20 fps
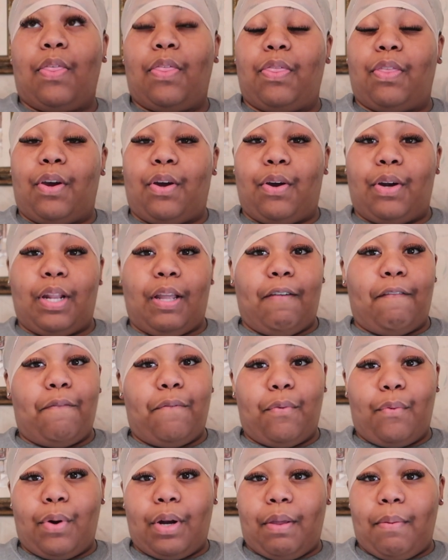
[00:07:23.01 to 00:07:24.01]

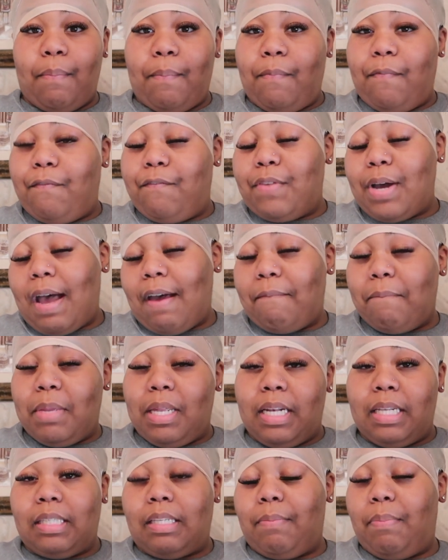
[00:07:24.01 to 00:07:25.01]
30-45
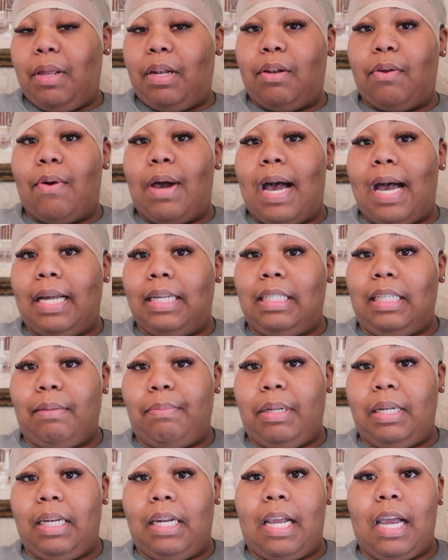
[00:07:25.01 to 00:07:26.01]
minutes depending on how deep
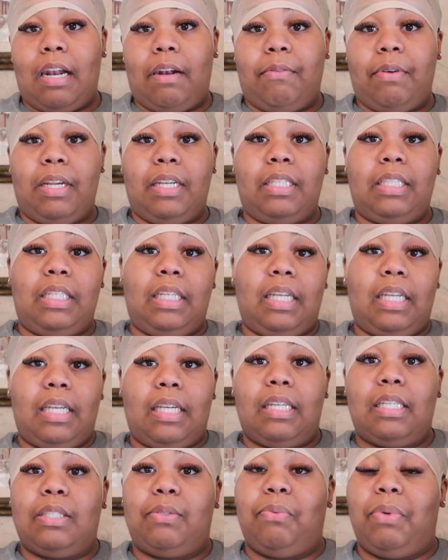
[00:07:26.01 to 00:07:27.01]
in the Galleria she is.